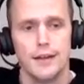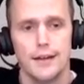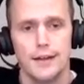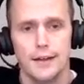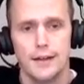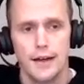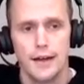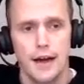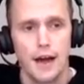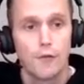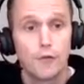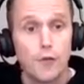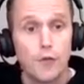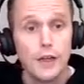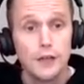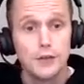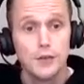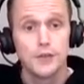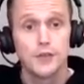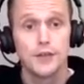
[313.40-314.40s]

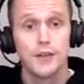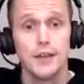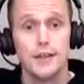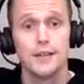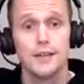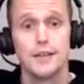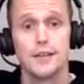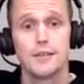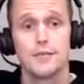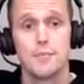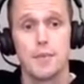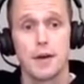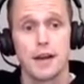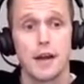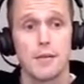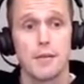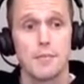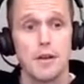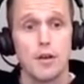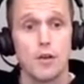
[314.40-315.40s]
Afraid to say this, but
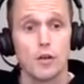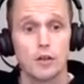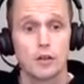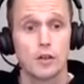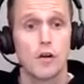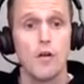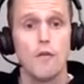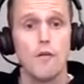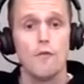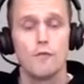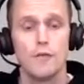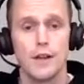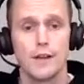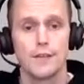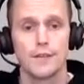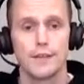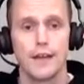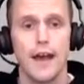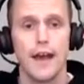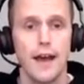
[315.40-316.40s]
I'm not
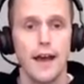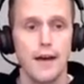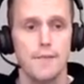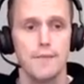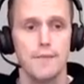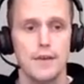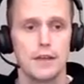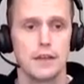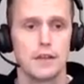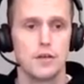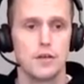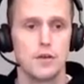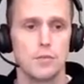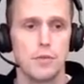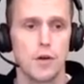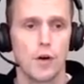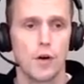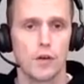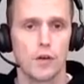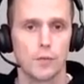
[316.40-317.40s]
confident having
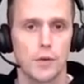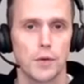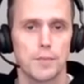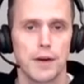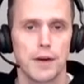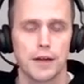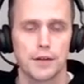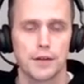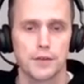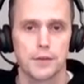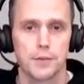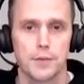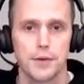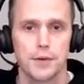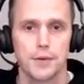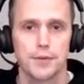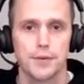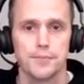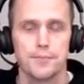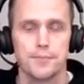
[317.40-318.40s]
QBRs with my
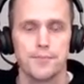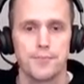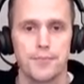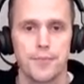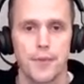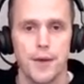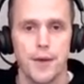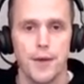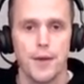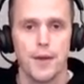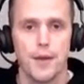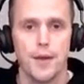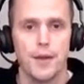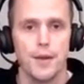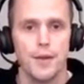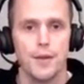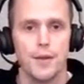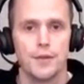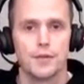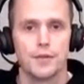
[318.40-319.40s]
customers.
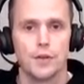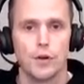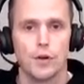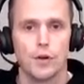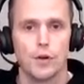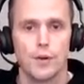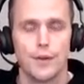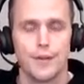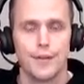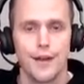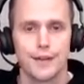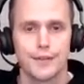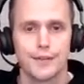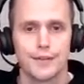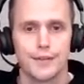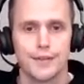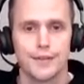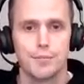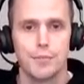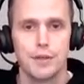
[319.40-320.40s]
So
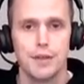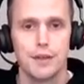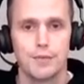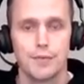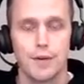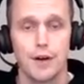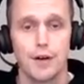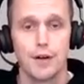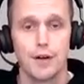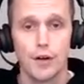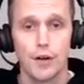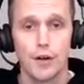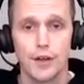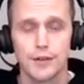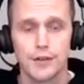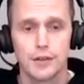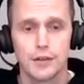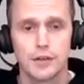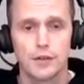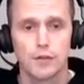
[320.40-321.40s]
that's being very
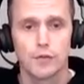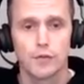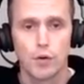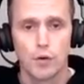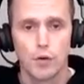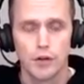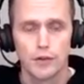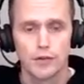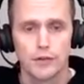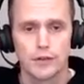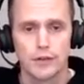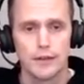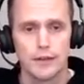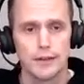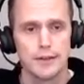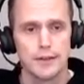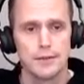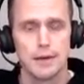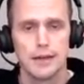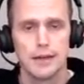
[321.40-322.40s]
honest, of course,
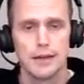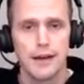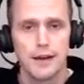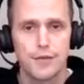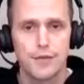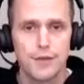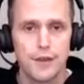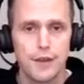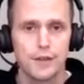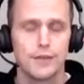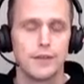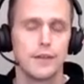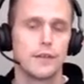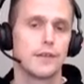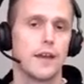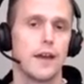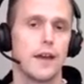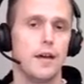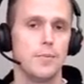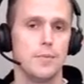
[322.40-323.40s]
but I think this
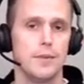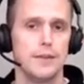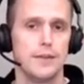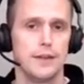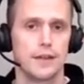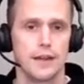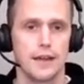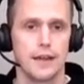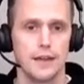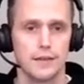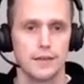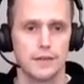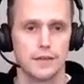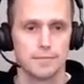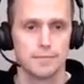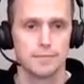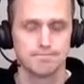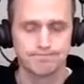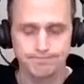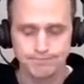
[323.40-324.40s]
can be the
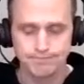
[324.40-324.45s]
case.